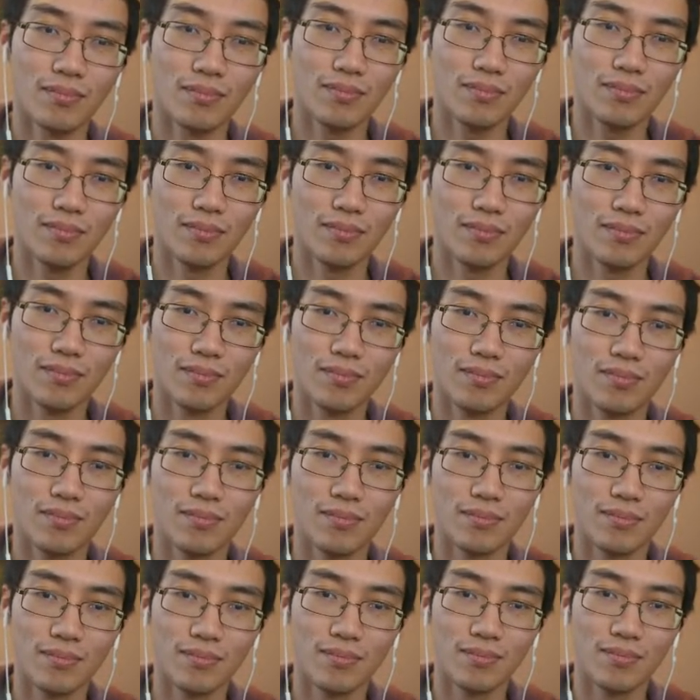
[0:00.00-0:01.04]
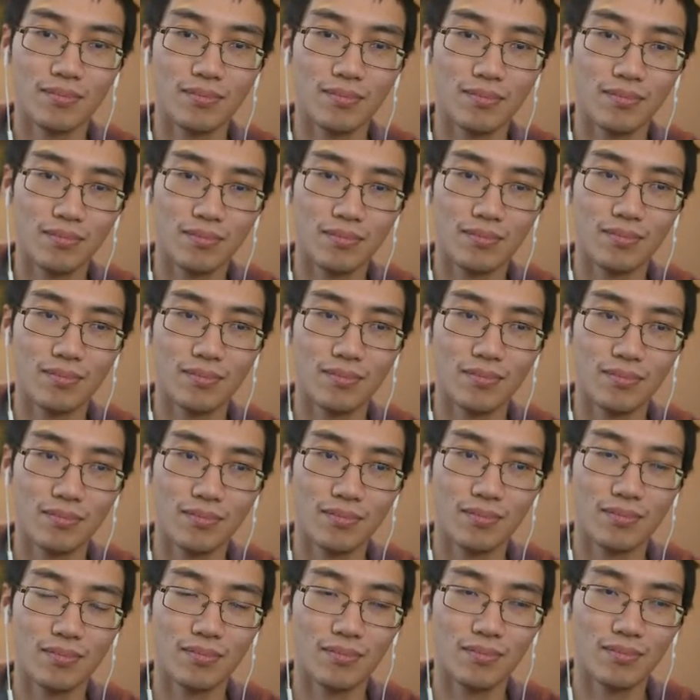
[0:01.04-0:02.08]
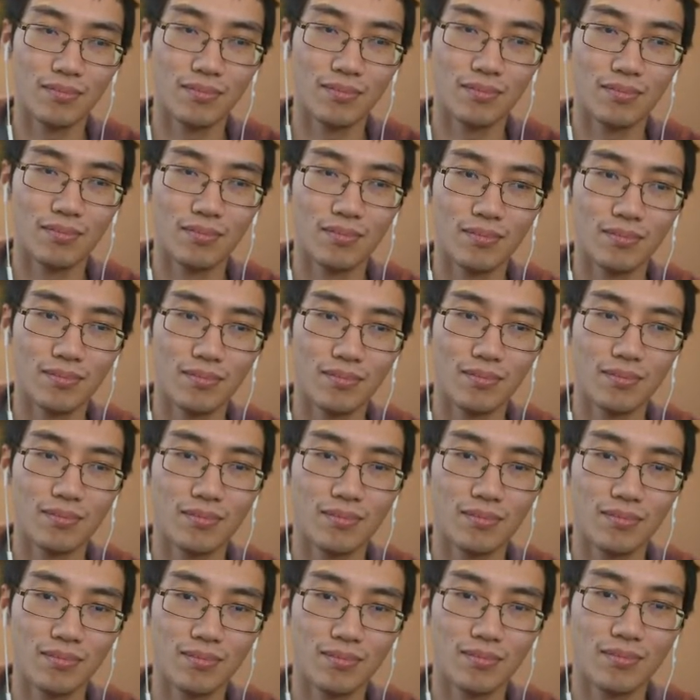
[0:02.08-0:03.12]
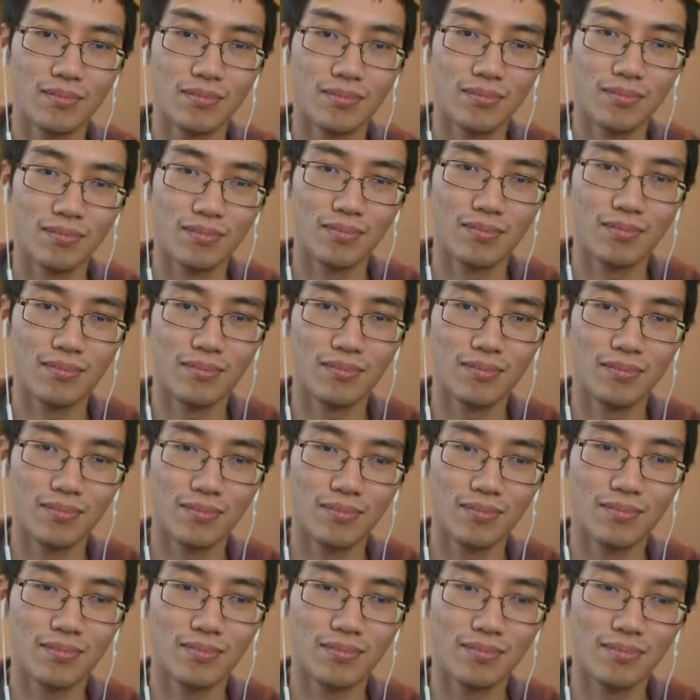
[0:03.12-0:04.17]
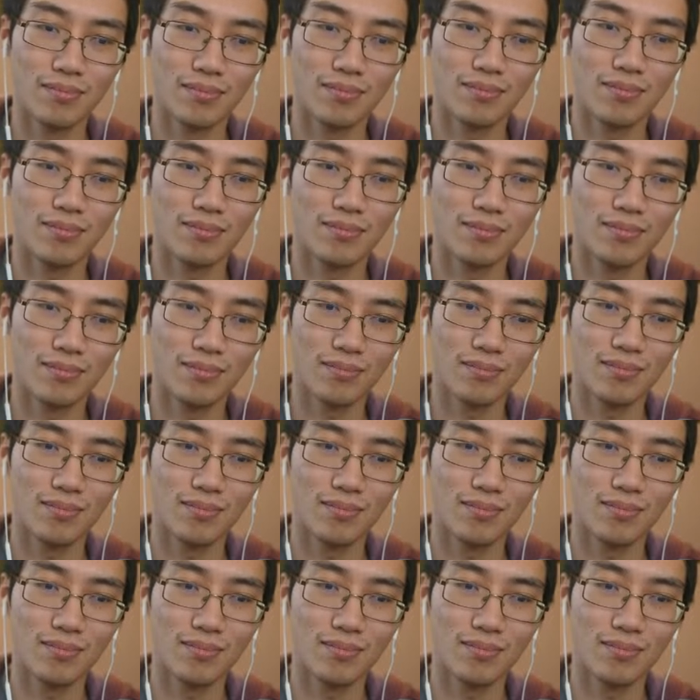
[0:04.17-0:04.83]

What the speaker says: [no speech]